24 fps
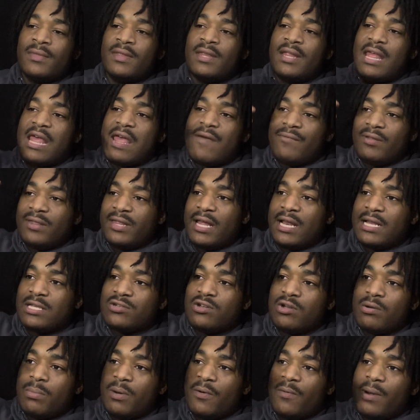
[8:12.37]
Everything's gonna
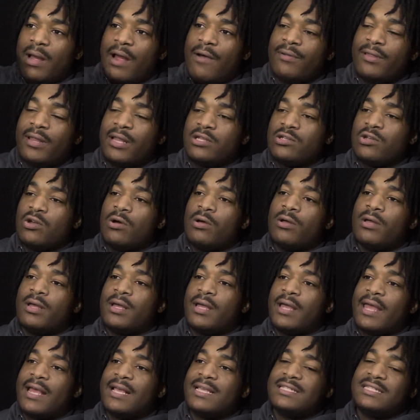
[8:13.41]

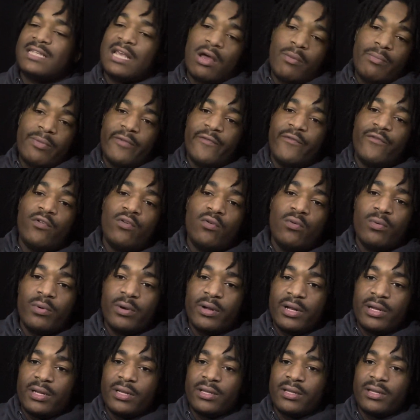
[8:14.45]
excel me
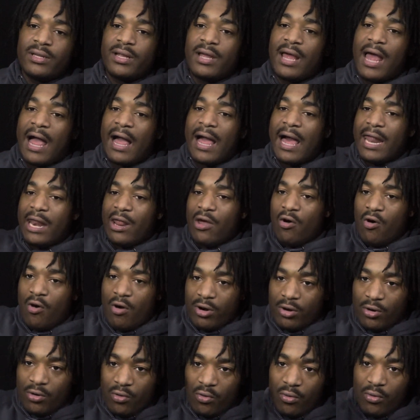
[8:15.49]
forward. I got it all in
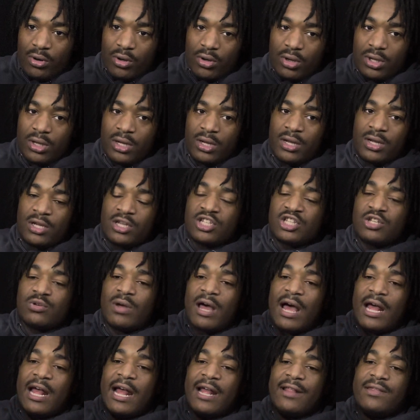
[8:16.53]
order, so I
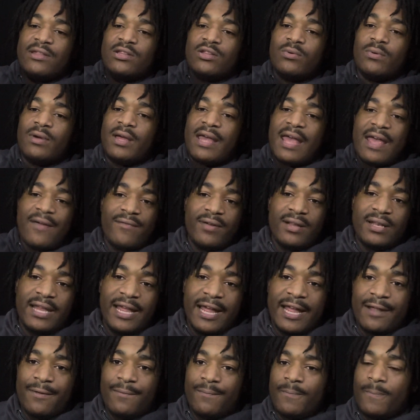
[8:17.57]
have to do it every
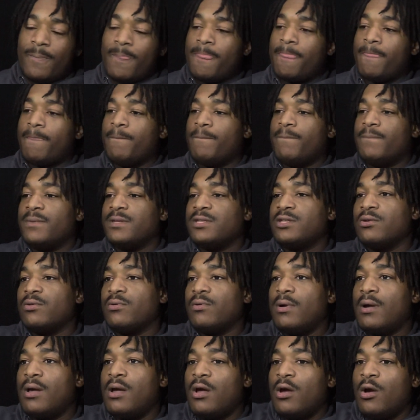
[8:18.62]
day. So
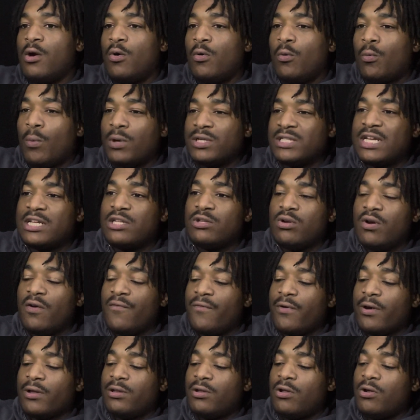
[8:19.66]
once I do it for
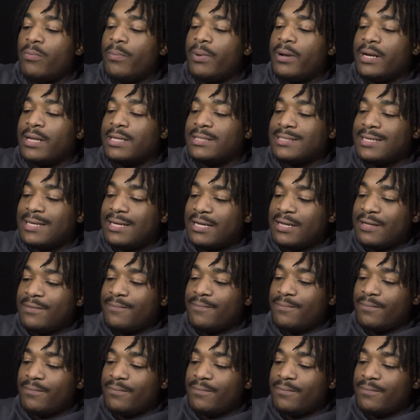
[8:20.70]
a long period of time,